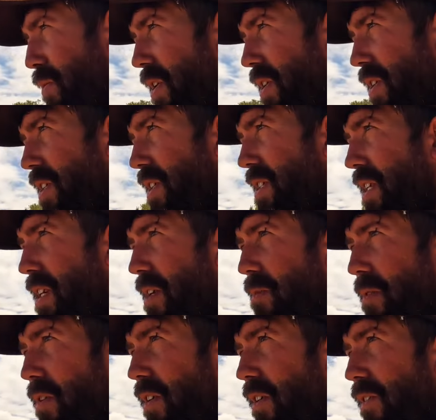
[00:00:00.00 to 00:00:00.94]
washes that
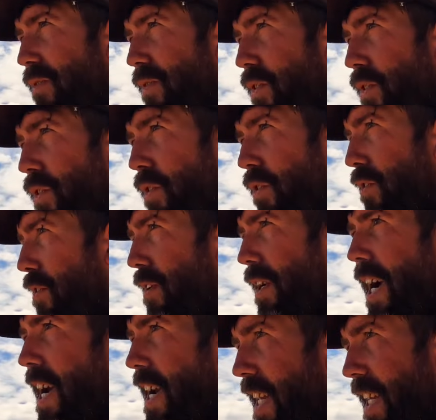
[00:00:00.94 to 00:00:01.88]
I'm looking for,
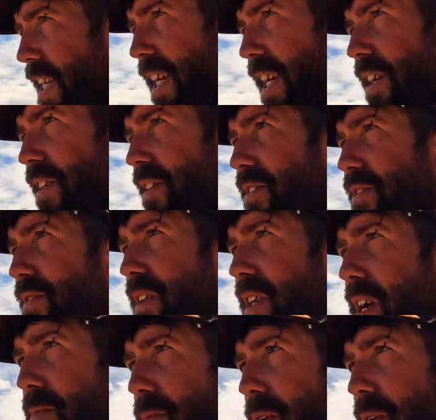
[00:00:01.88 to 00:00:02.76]
or anything else for that